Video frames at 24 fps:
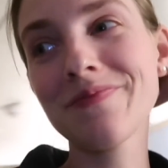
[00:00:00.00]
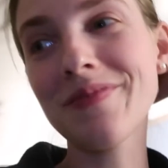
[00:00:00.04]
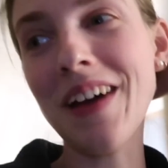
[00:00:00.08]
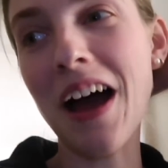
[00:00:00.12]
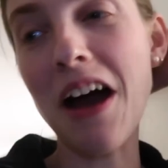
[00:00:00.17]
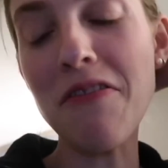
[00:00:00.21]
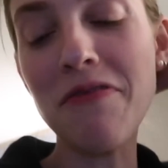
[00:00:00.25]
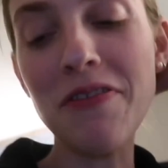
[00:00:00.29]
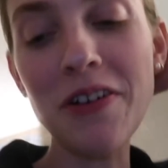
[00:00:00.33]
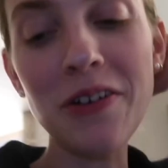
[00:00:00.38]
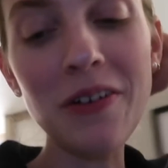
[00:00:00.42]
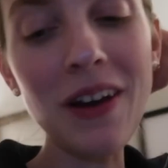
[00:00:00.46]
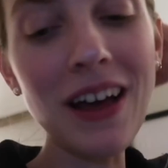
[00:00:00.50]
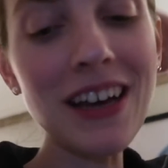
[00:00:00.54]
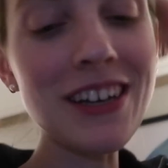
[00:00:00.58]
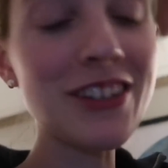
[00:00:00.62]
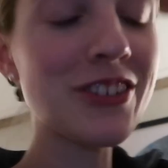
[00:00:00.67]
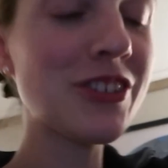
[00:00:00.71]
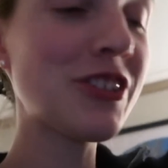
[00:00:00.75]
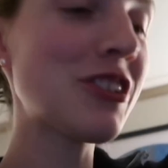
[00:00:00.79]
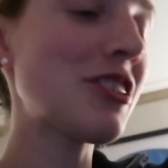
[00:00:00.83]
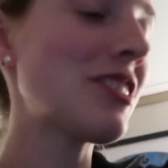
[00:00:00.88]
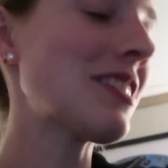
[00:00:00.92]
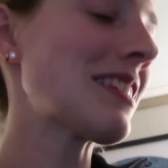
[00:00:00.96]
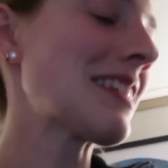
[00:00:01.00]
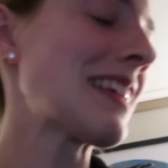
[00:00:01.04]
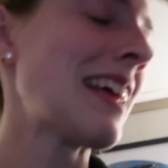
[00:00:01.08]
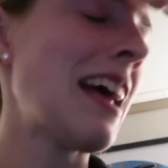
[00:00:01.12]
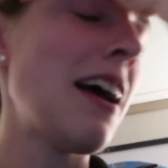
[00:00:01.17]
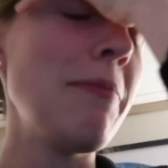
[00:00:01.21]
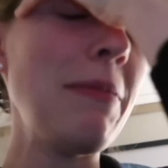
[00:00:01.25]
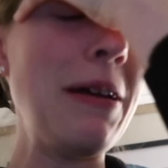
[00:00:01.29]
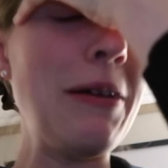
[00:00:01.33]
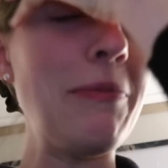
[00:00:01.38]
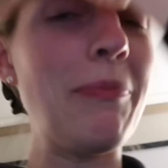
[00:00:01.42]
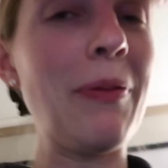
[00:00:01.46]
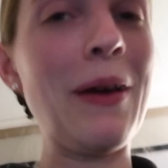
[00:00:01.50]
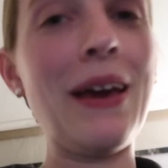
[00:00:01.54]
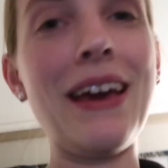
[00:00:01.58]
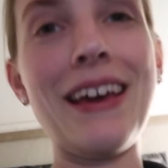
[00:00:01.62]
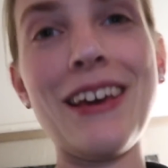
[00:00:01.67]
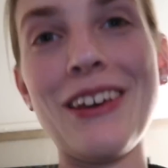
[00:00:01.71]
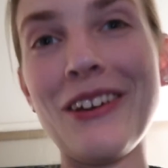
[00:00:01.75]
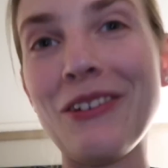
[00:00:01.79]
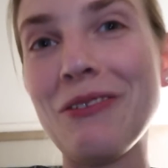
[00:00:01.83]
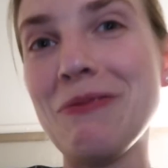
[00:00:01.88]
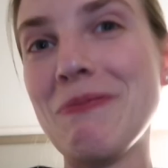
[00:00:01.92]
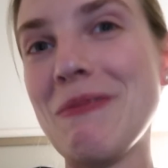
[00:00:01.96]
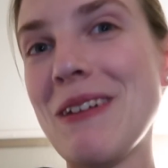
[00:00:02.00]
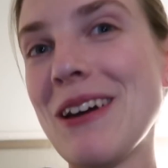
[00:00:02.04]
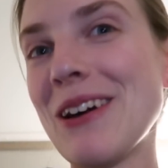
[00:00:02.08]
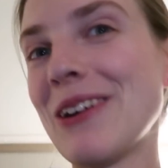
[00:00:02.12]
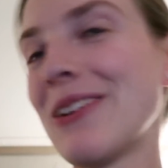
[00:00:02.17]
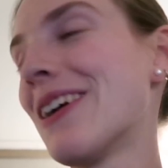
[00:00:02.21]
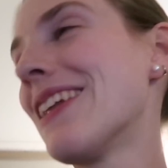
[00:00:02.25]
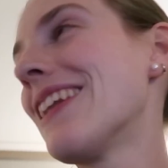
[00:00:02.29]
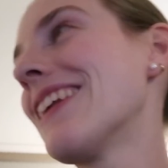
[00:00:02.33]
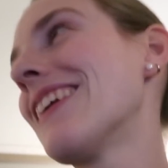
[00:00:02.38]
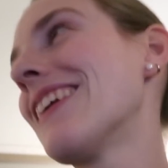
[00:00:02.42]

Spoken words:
I feel like you should just let me pick your meal and